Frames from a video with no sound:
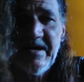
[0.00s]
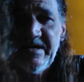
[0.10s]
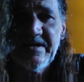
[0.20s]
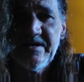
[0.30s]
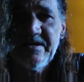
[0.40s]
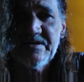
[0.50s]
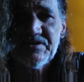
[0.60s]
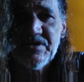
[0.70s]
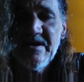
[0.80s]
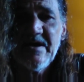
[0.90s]
And I don't
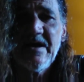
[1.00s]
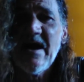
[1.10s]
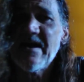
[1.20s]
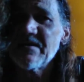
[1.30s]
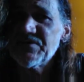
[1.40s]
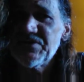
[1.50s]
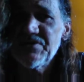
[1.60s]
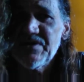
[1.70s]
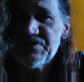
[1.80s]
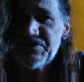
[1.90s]
do this to
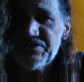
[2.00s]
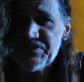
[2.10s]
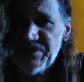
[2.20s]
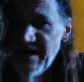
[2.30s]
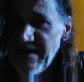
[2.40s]
scare anybody.